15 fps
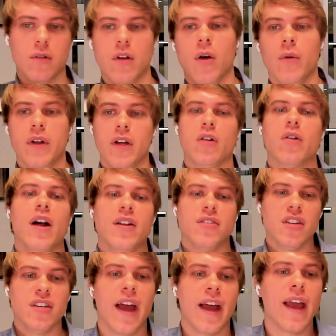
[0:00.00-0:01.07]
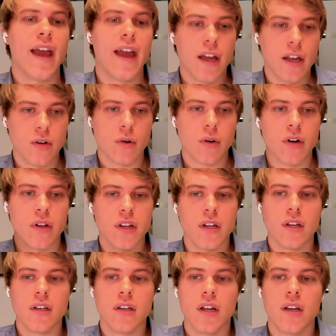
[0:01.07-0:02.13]
going across a decade or in
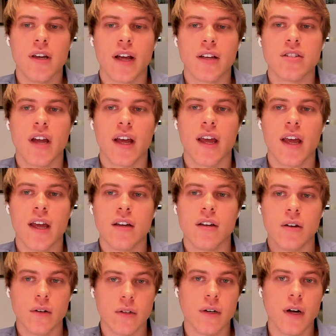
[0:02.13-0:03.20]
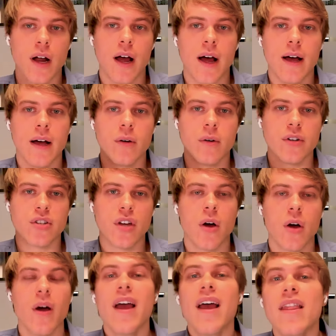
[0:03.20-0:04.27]
the next decade or uh, or
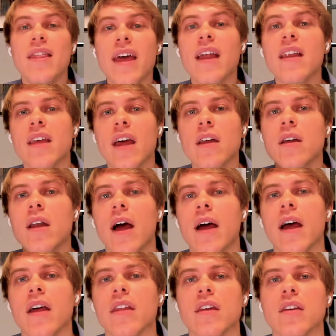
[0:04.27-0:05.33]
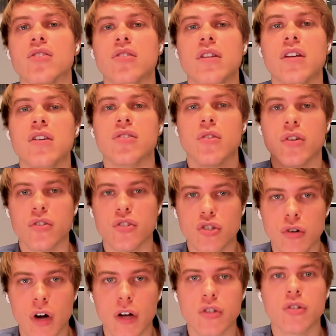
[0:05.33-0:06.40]
so, then then I, I, think these sort of
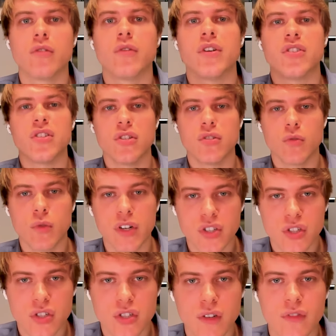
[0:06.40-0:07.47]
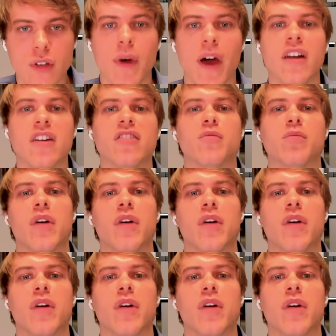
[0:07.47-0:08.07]
structural risks, these risks of competitive